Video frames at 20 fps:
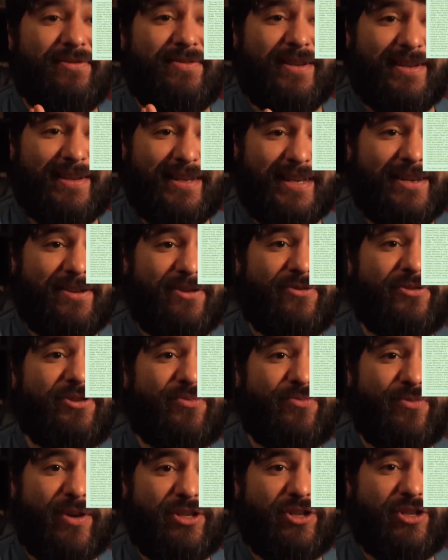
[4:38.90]
Nintendo
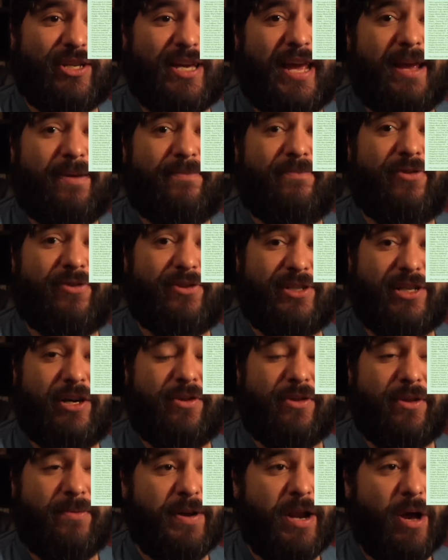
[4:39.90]
Switch game for
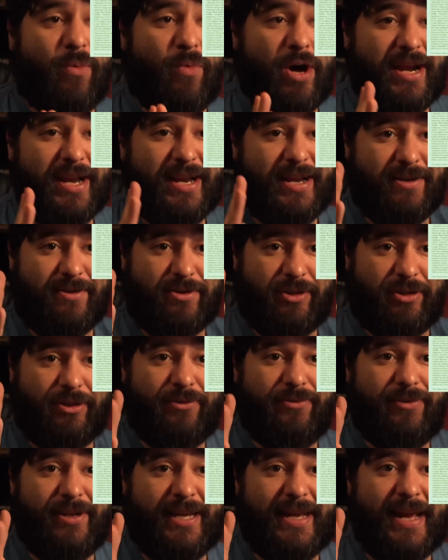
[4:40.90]
Zelda, but I want it
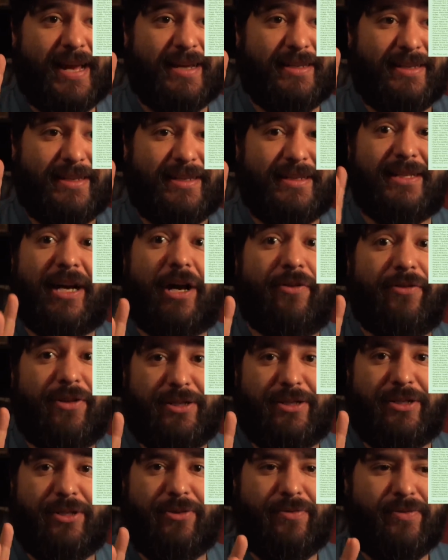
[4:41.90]
two D as in
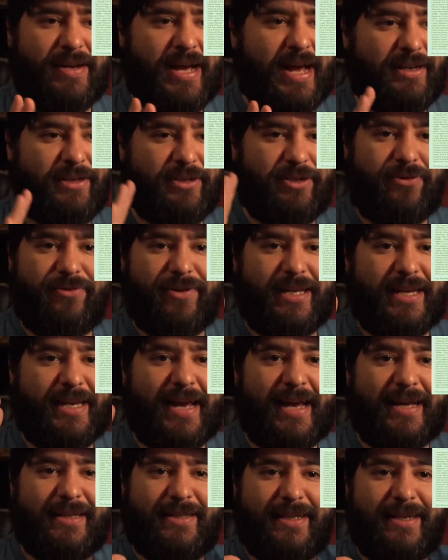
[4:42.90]
Zelda two, not two D
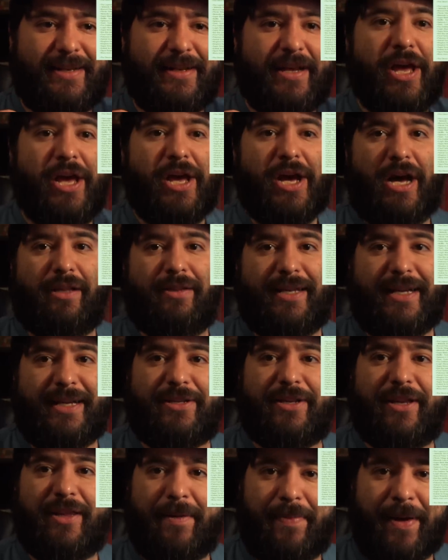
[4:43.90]
as in A
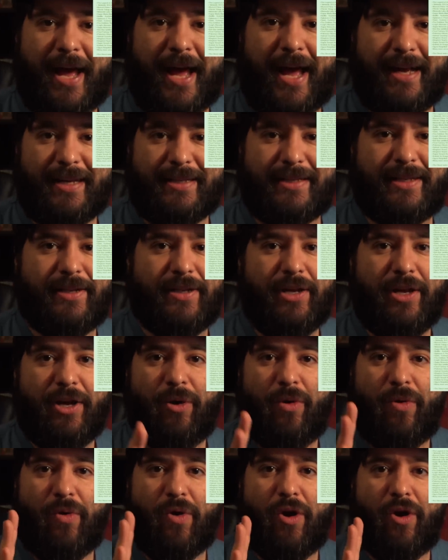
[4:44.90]
Link to the Past
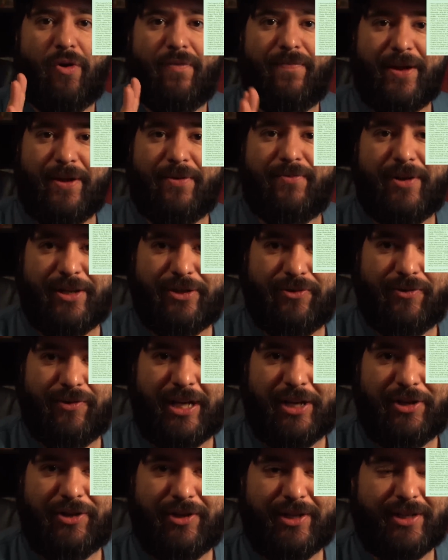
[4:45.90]
or the original
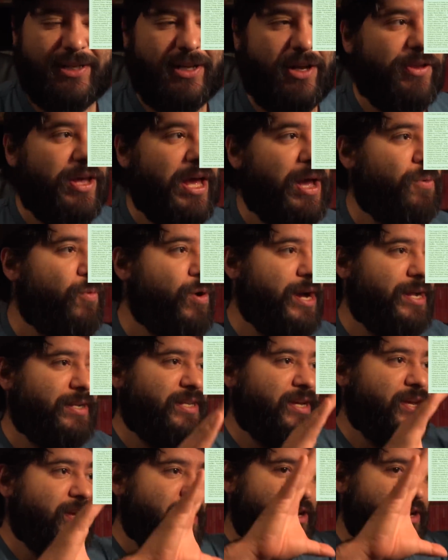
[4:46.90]
Legend of Zelda. I want